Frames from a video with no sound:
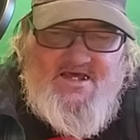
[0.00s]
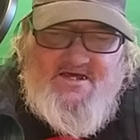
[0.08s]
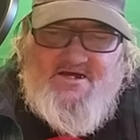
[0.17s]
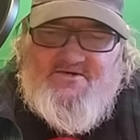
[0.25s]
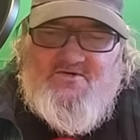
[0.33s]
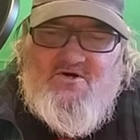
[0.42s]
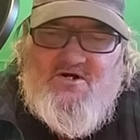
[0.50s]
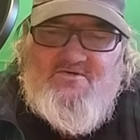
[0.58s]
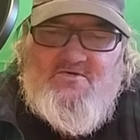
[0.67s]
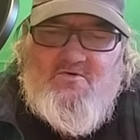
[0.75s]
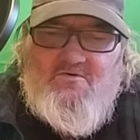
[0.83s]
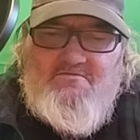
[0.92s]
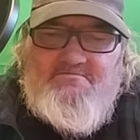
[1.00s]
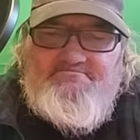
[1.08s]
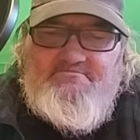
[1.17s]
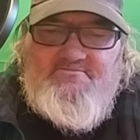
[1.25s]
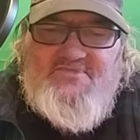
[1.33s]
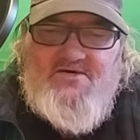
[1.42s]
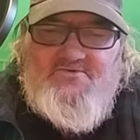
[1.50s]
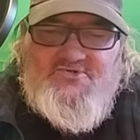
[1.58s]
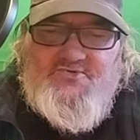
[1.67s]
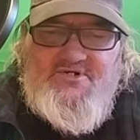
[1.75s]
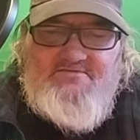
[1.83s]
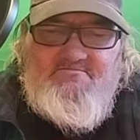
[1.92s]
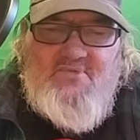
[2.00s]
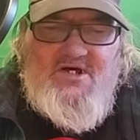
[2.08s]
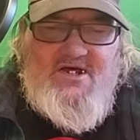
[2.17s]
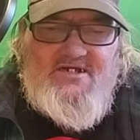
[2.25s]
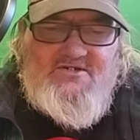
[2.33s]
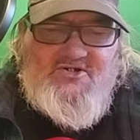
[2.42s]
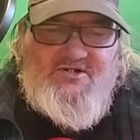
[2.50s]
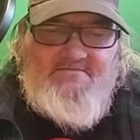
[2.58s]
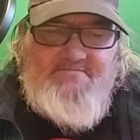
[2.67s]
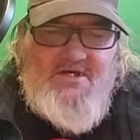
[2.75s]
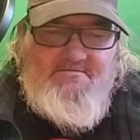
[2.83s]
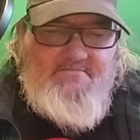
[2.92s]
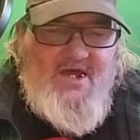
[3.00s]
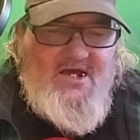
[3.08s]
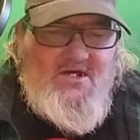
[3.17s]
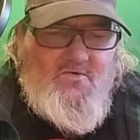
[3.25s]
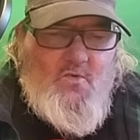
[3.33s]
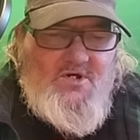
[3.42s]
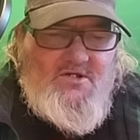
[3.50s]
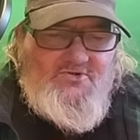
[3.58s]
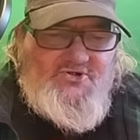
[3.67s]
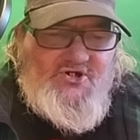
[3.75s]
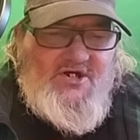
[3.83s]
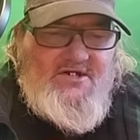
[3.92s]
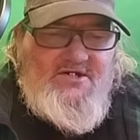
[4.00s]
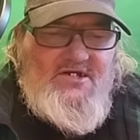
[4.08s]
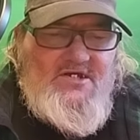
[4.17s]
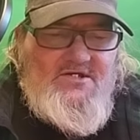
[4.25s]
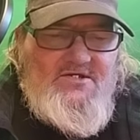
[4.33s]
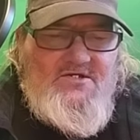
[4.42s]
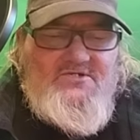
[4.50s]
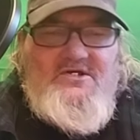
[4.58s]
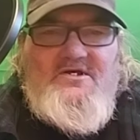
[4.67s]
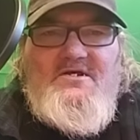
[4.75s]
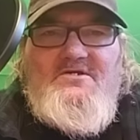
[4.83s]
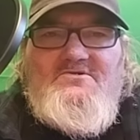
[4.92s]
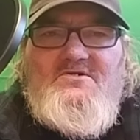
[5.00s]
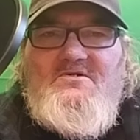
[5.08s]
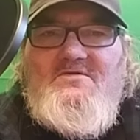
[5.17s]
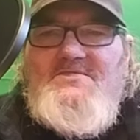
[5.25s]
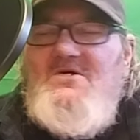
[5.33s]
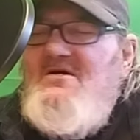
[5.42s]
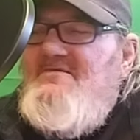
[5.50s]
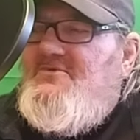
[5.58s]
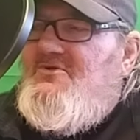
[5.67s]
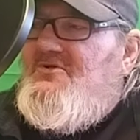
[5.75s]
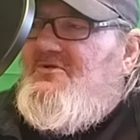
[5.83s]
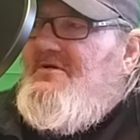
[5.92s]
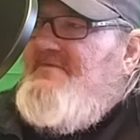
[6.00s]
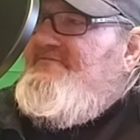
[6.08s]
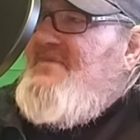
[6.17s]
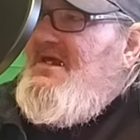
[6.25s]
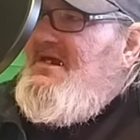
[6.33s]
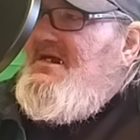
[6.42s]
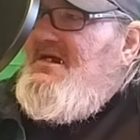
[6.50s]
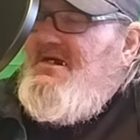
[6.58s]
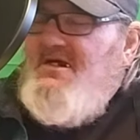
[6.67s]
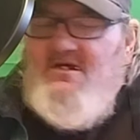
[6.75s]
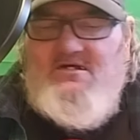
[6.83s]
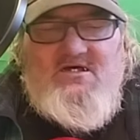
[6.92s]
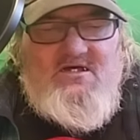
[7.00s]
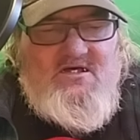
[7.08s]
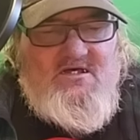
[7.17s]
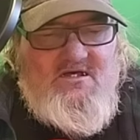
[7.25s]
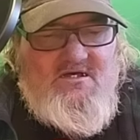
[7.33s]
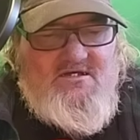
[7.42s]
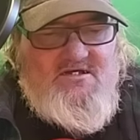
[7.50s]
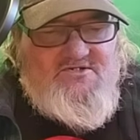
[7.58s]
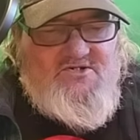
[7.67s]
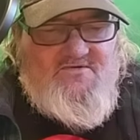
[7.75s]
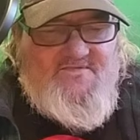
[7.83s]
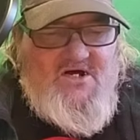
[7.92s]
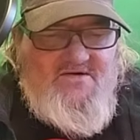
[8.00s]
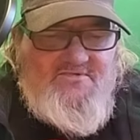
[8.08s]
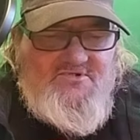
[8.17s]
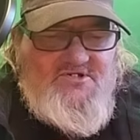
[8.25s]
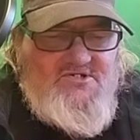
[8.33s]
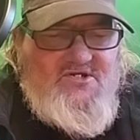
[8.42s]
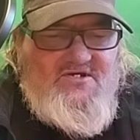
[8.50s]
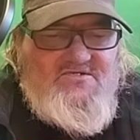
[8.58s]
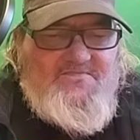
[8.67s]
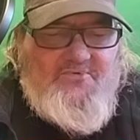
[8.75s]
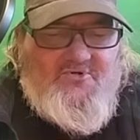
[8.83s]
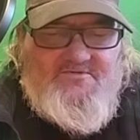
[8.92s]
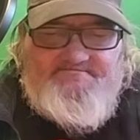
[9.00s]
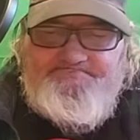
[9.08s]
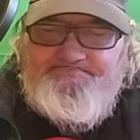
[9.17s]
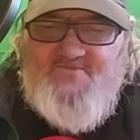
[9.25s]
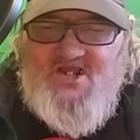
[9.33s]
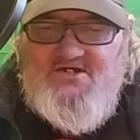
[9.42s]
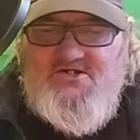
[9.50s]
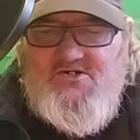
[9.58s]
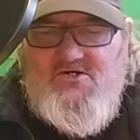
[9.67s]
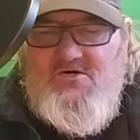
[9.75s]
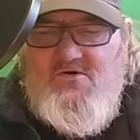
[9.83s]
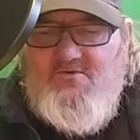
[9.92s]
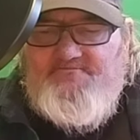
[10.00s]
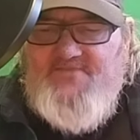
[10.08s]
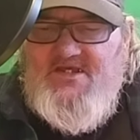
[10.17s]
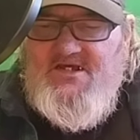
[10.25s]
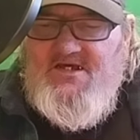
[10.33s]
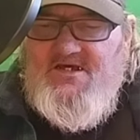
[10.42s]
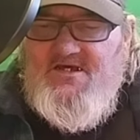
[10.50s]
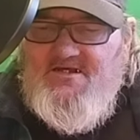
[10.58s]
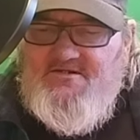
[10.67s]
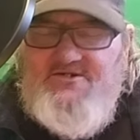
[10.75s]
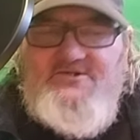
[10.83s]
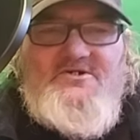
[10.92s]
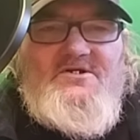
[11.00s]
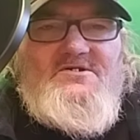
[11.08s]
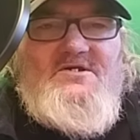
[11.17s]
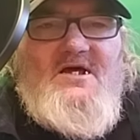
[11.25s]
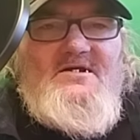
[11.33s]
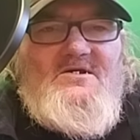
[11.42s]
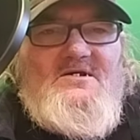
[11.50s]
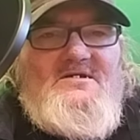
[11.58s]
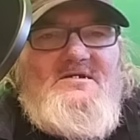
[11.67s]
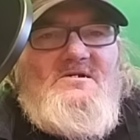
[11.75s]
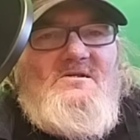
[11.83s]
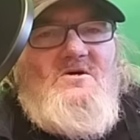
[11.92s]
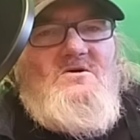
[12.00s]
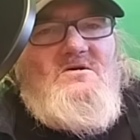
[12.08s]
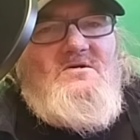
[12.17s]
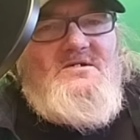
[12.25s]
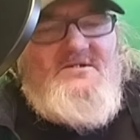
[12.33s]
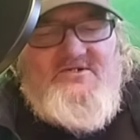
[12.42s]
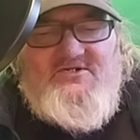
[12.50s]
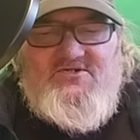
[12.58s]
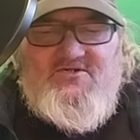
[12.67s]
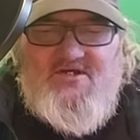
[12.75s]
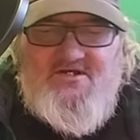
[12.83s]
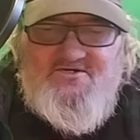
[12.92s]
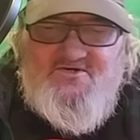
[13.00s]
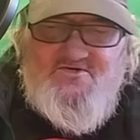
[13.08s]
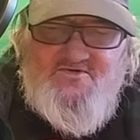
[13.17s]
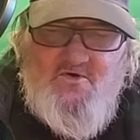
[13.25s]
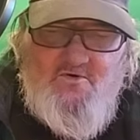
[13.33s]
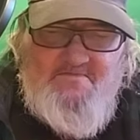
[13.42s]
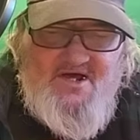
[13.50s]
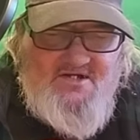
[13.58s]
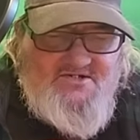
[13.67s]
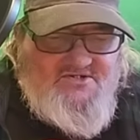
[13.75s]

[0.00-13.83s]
an article that was written by Tim MacWelch, and he is a survivor, uh, a survivalist expert. So let's just kind of get along and, and go about